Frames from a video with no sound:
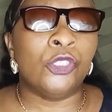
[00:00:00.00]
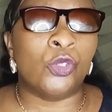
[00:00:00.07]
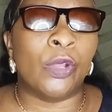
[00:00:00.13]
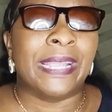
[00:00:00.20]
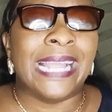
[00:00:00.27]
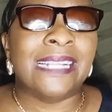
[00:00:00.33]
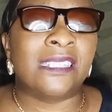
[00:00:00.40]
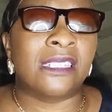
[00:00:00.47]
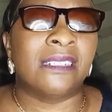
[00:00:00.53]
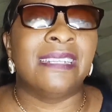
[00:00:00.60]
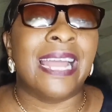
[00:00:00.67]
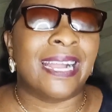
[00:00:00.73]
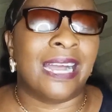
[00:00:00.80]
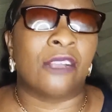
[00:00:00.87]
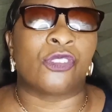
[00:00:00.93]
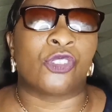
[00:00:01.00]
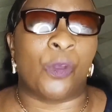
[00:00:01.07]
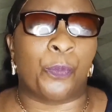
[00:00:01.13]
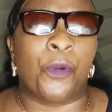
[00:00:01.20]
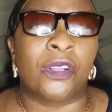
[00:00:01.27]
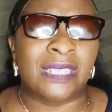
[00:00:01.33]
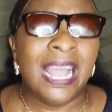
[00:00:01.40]
to get legal
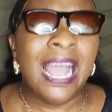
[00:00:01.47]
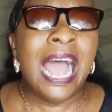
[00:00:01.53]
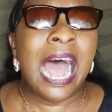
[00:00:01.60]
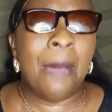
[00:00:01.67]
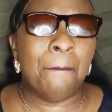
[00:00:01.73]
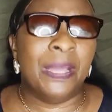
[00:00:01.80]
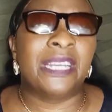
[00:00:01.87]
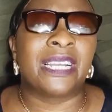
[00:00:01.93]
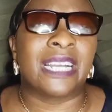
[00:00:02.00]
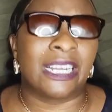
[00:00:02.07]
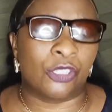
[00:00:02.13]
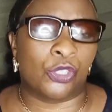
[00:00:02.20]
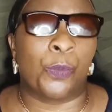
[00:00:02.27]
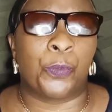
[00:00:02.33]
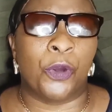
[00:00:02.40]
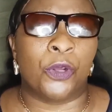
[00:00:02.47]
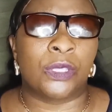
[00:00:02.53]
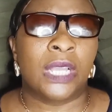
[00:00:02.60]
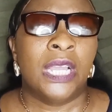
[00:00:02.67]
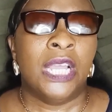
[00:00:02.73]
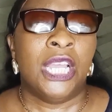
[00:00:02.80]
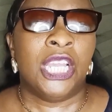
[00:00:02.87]
support and medical
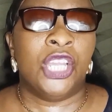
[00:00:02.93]
support.